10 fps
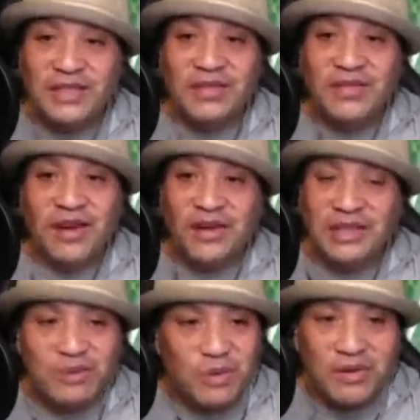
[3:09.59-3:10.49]
of all
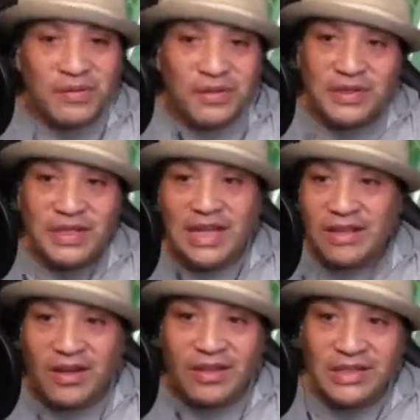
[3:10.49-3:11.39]
these wonderful
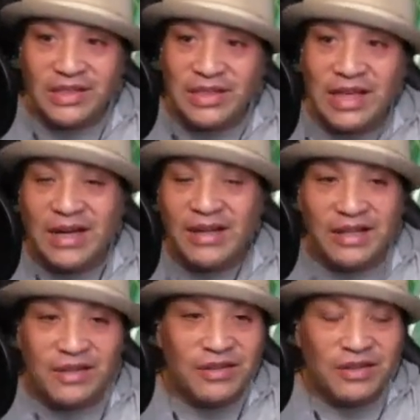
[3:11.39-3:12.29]
technologies that are
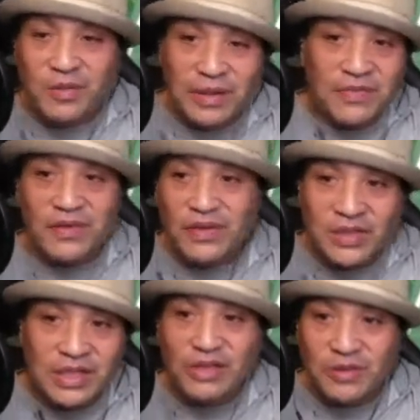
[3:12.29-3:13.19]
here in the 21st
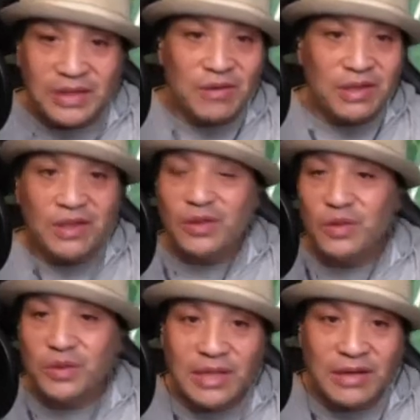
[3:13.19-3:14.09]
century that we
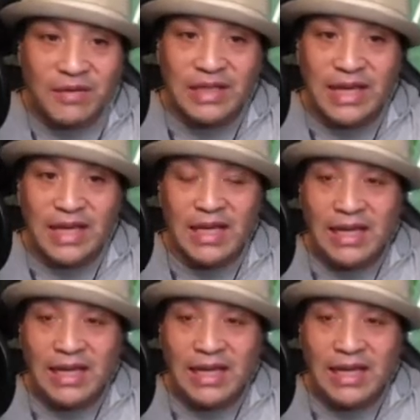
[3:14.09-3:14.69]
use every day,